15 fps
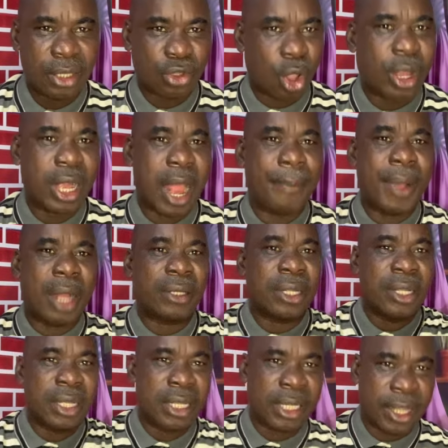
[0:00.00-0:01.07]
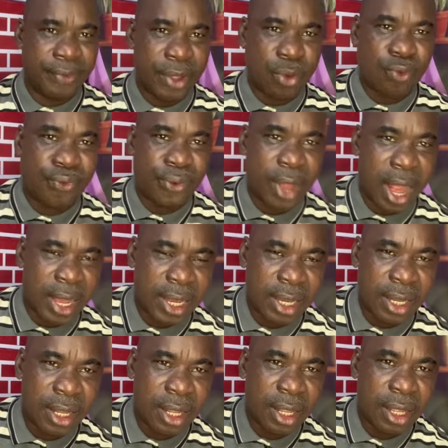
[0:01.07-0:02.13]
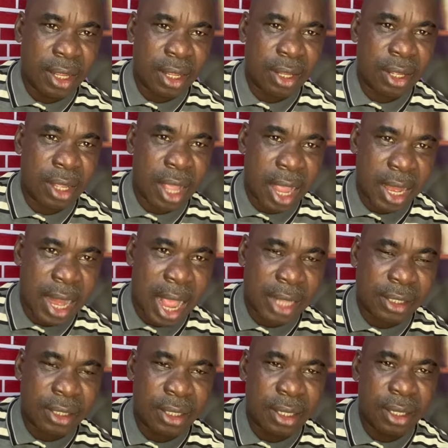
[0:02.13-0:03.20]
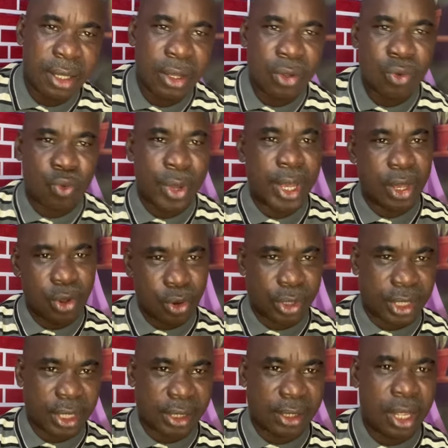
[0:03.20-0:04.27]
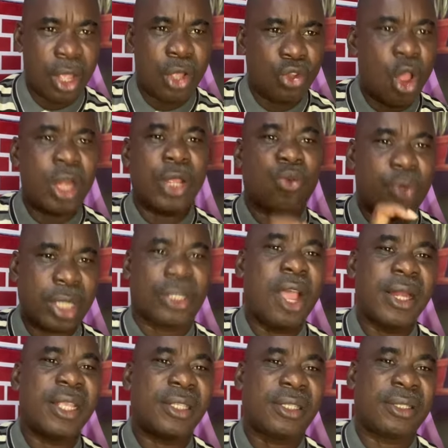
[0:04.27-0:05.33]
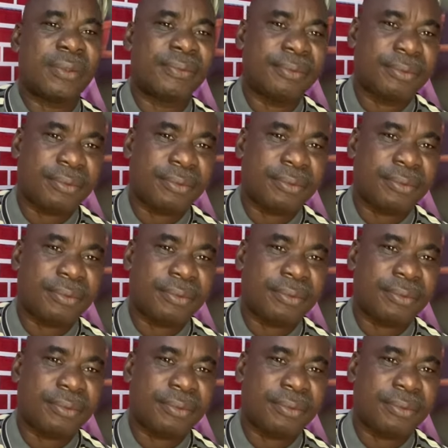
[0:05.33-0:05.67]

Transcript: talking about giving Fulani herders quick notice. So the question is,